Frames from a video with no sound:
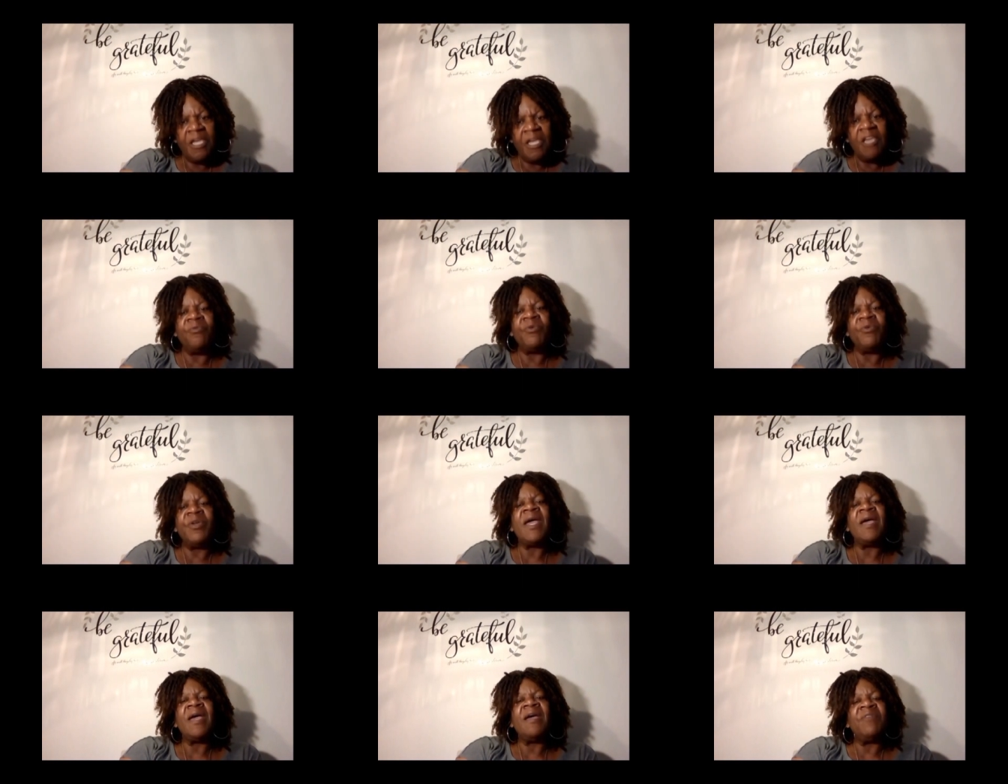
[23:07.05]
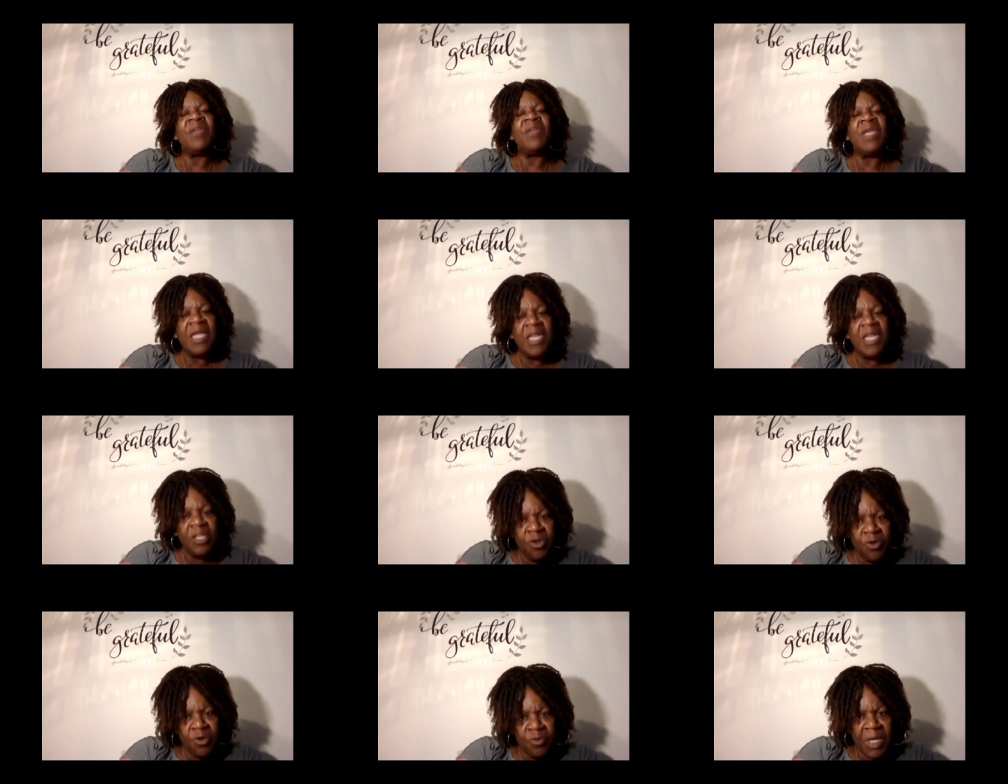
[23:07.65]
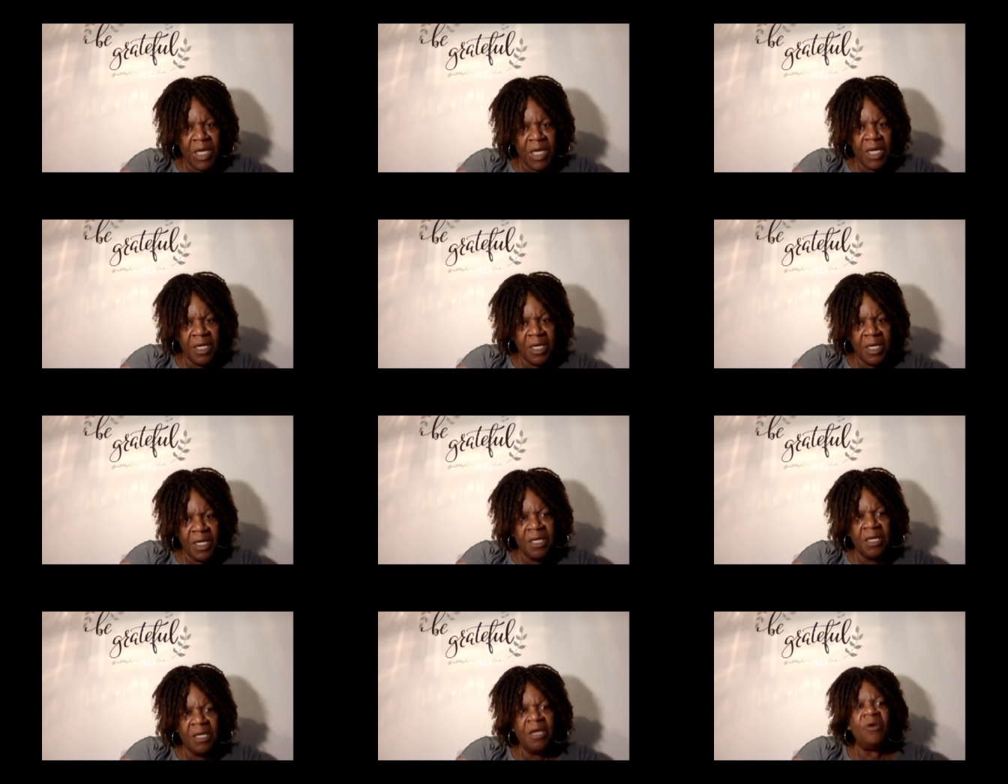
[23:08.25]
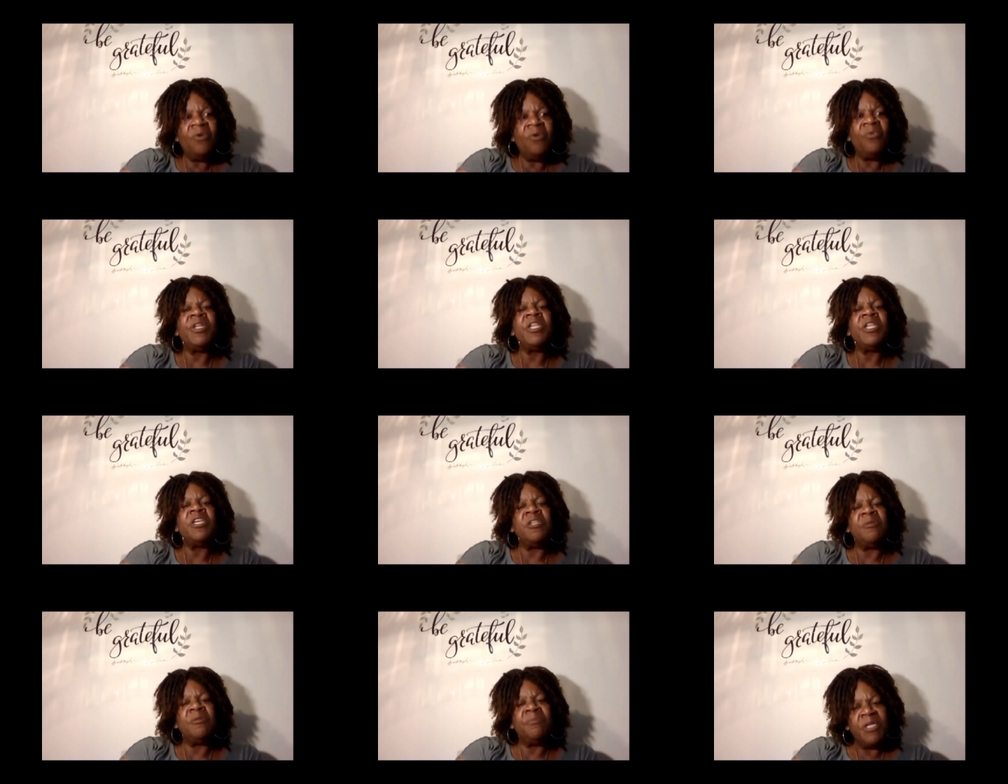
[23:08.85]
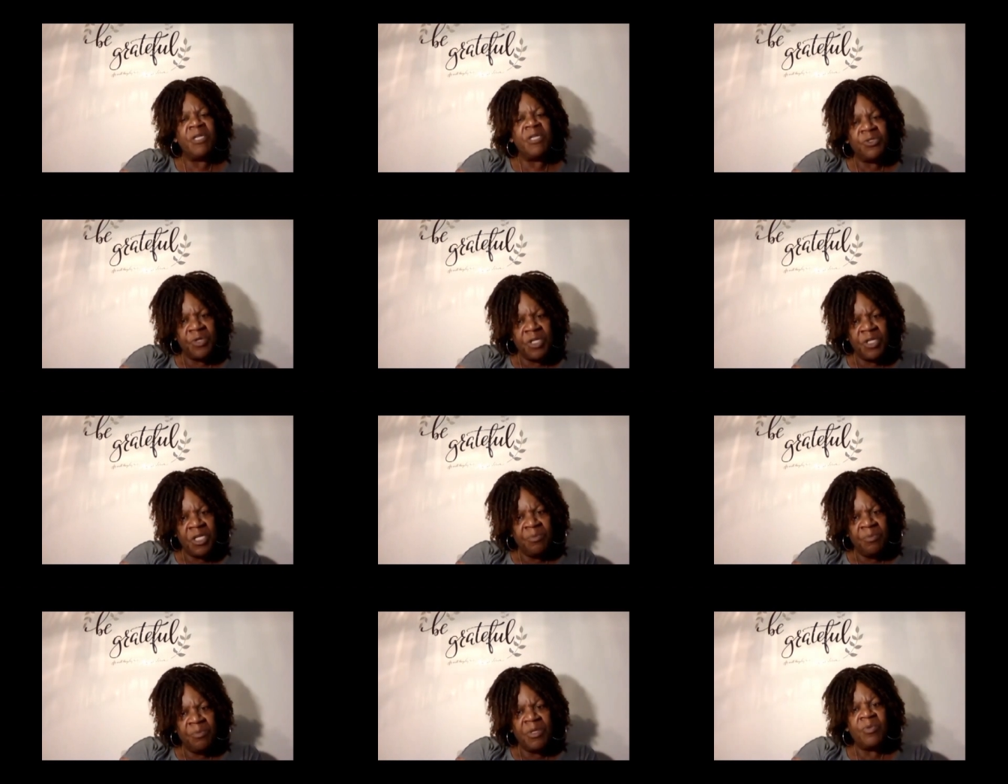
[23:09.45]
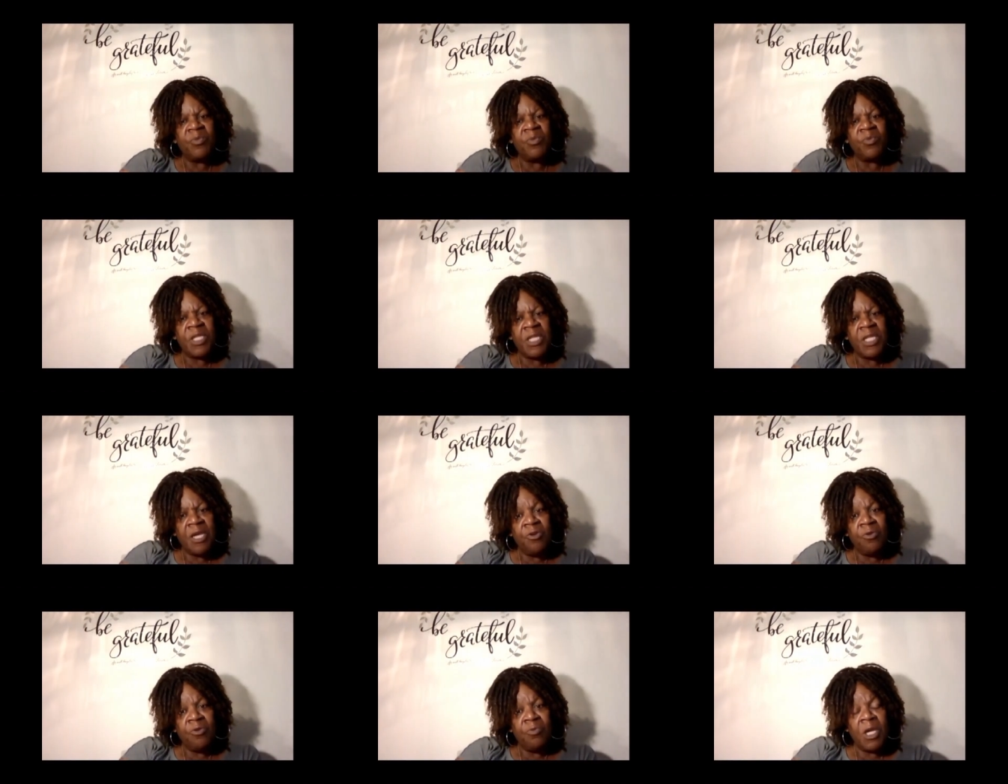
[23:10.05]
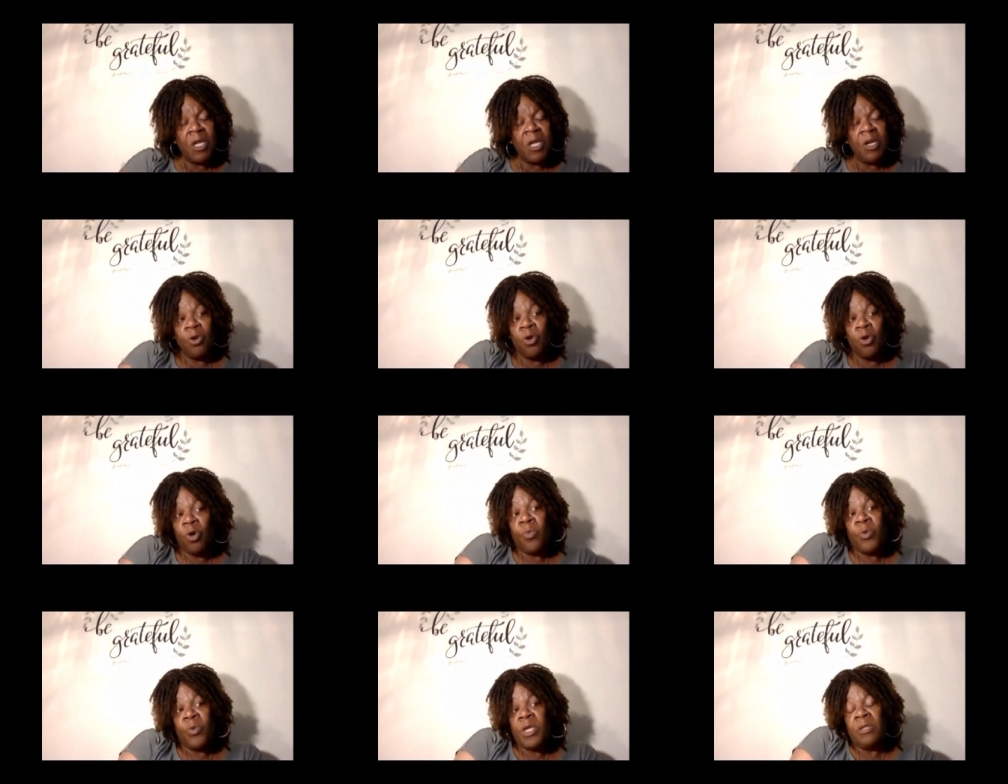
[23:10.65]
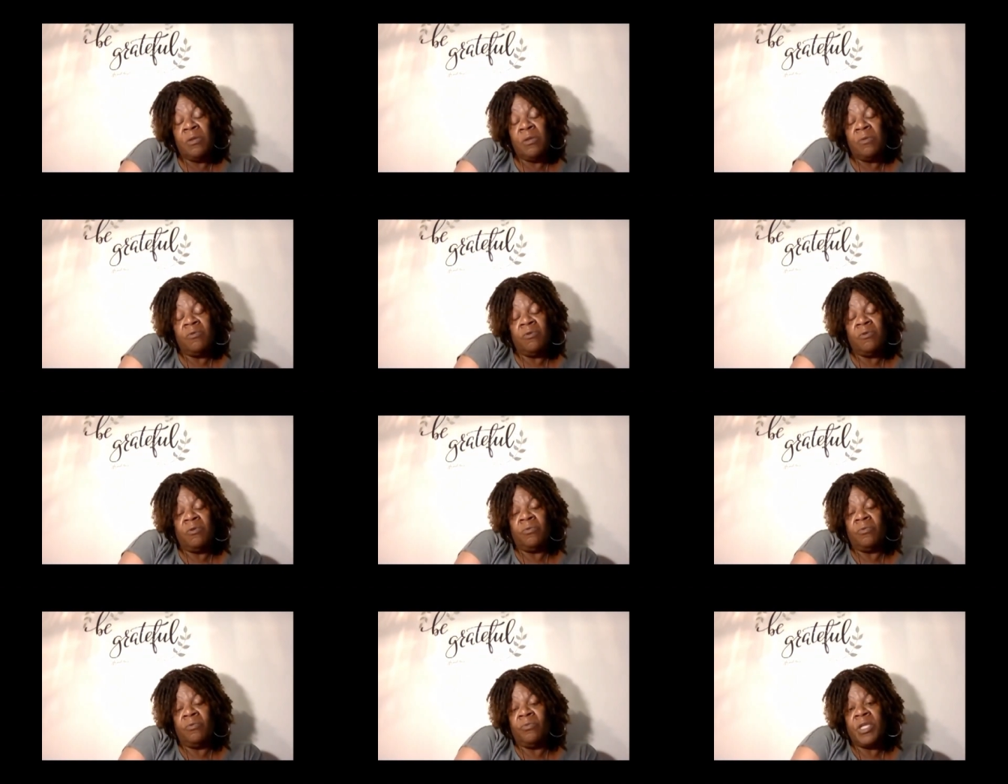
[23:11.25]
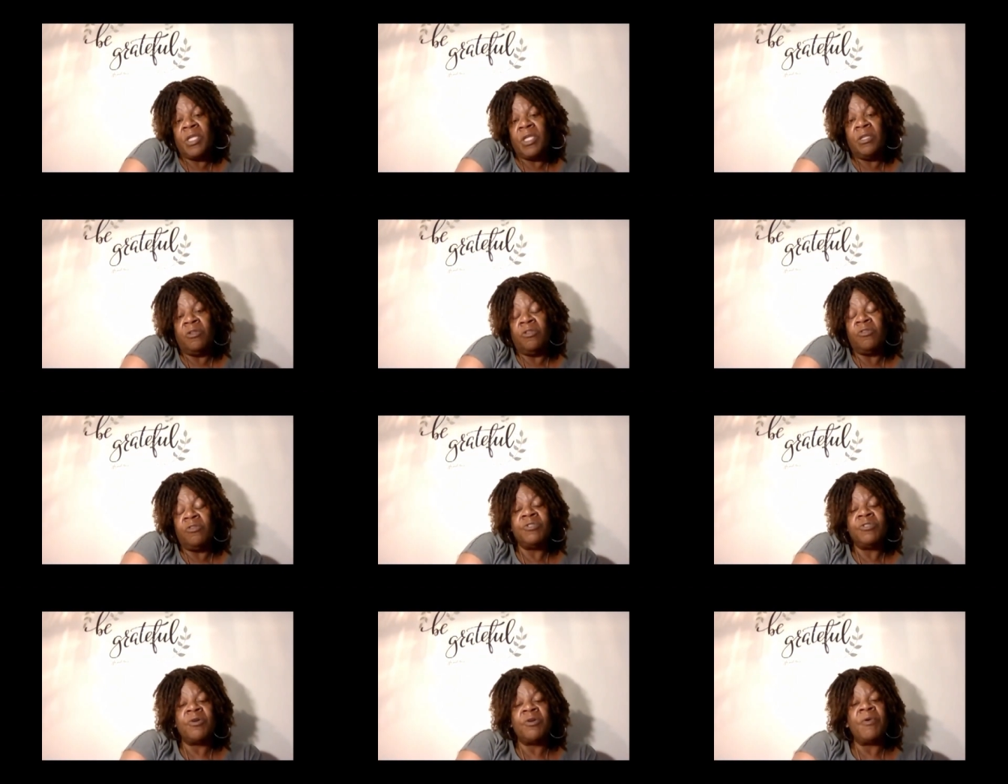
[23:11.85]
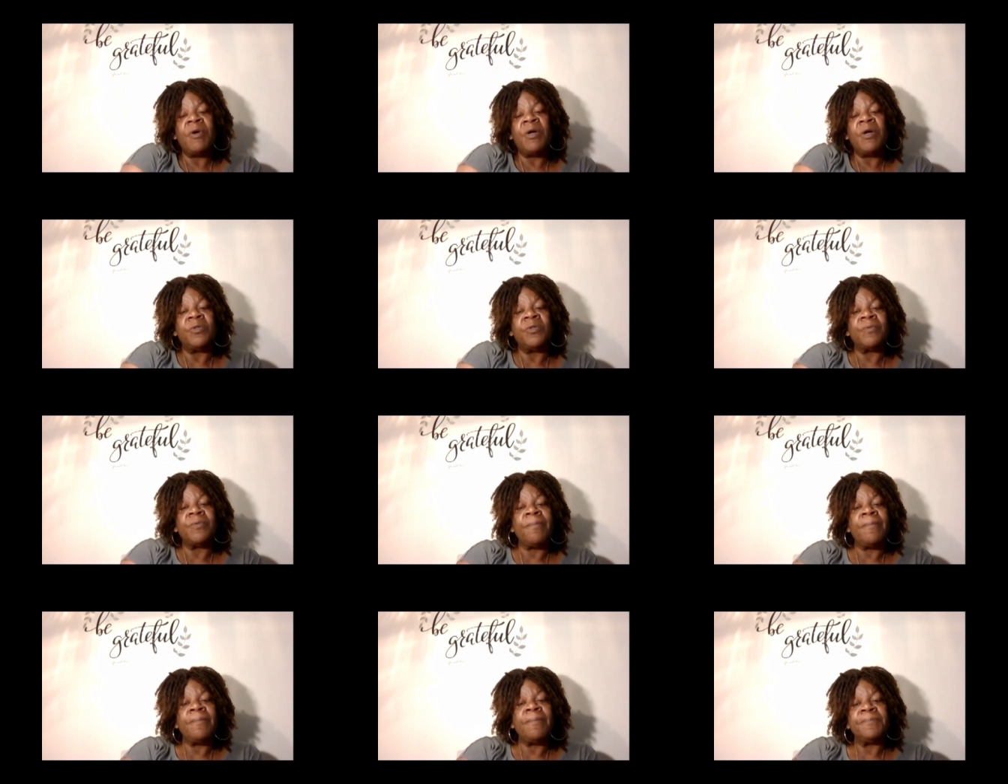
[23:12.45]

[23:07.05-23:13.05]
If we have any humanity, we need to be treating people with that humanity or we, we lose our own.